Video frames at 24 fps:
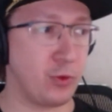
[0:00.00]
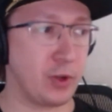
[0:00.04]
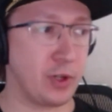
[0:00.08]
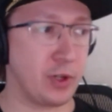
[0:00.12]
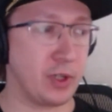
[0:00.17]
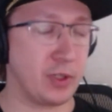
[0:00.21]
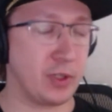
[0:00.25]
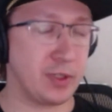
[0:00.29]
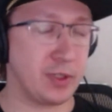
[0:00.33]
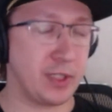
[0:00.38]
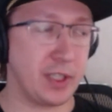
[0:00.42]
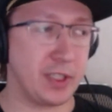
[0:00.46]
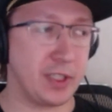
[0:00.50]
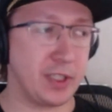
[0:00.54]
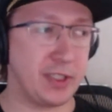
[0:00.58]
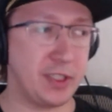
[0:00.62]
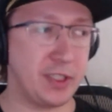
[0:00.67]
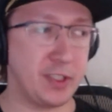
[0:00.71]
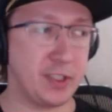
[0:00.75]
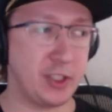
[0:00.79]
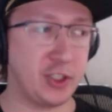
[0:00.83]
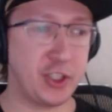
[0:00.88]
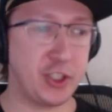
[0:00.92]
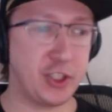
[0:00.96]
say
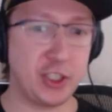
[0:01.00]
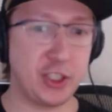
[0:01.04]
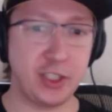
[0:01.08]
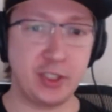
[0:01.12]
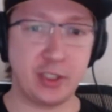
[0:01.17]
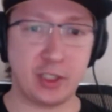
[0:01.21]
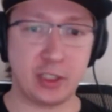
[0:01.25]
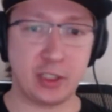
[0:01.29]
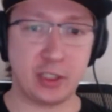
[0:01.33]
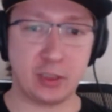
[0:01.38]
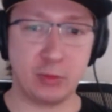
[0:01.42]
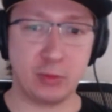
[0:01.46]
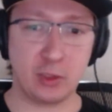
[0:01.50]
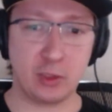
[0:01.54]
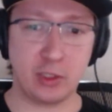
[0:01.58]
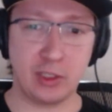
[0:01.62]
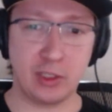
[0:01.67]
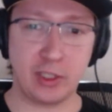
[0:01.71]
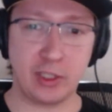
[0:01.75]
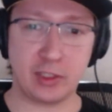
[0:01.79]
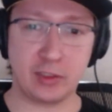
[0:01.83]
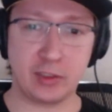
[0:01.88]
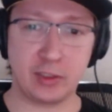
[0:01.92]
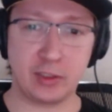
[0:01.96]
CCG, cartable
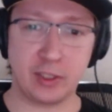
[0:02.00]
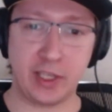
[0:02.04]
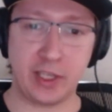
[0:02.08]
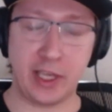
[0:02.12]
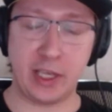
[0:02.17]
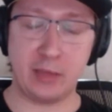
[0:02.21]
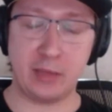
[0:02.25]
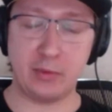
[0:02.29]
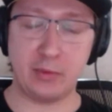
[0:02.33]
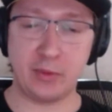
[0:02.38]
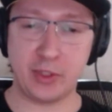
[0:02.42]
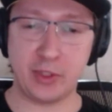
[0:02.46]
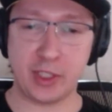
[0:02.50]
collectible game,